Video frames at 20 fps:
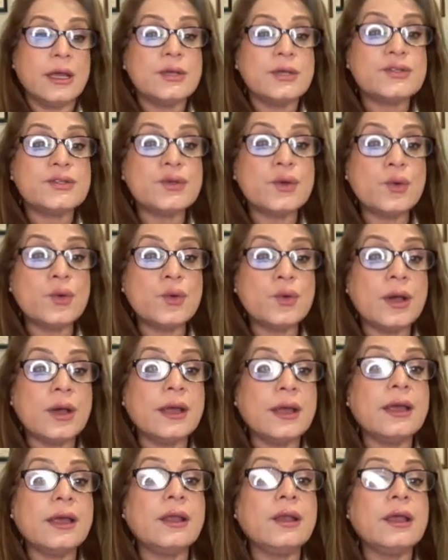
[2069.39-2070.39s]
So
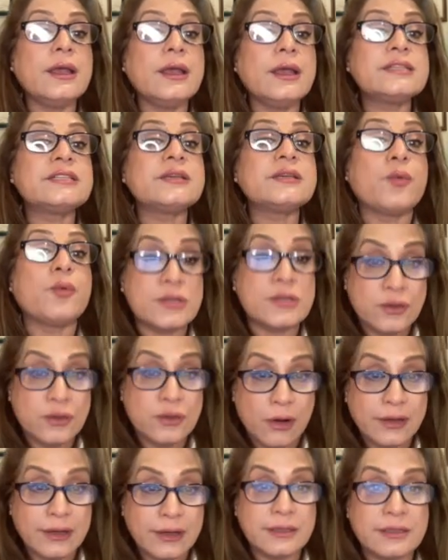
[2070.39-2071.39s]
it supports
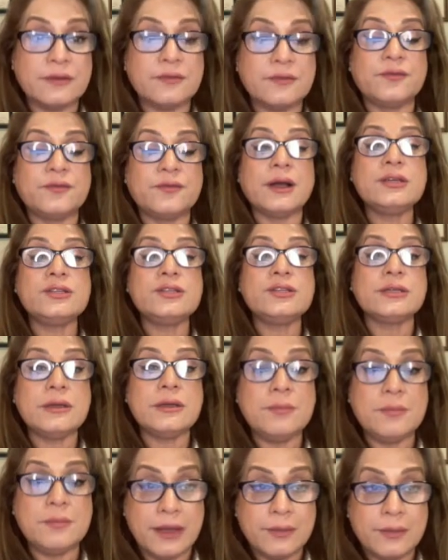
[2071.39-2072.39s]
cognitive
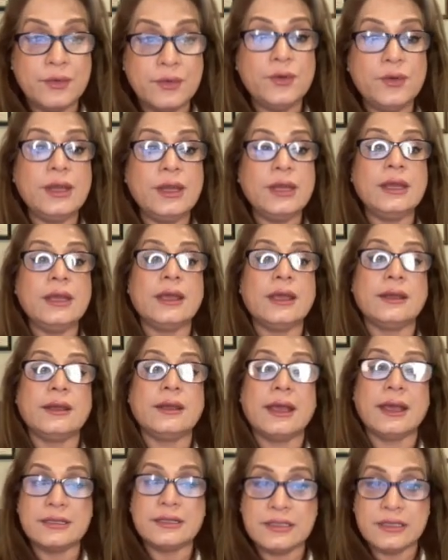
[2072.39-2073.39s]
function, memory,
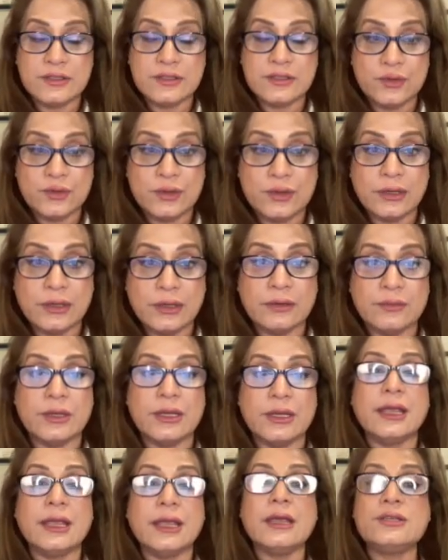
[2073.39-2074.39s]
enhances neural
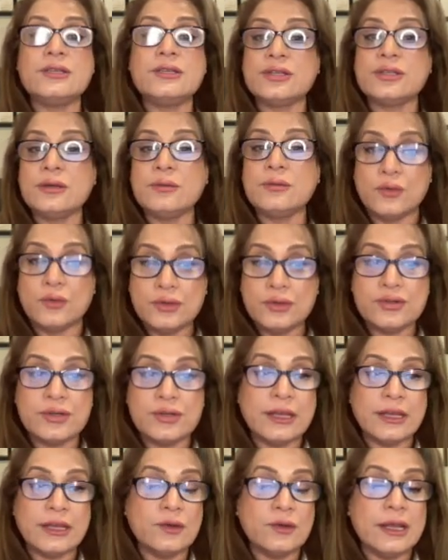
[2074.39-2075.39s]
communication, mood
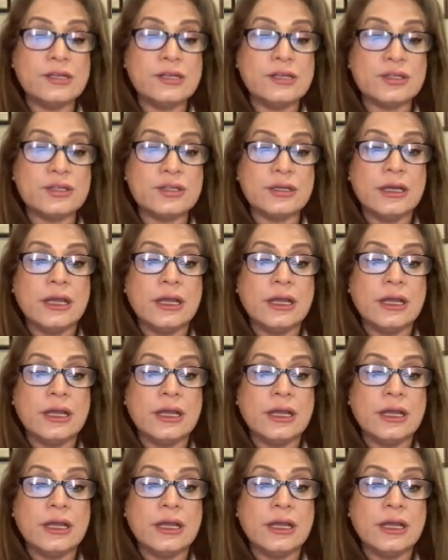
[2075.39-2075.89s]
regulation,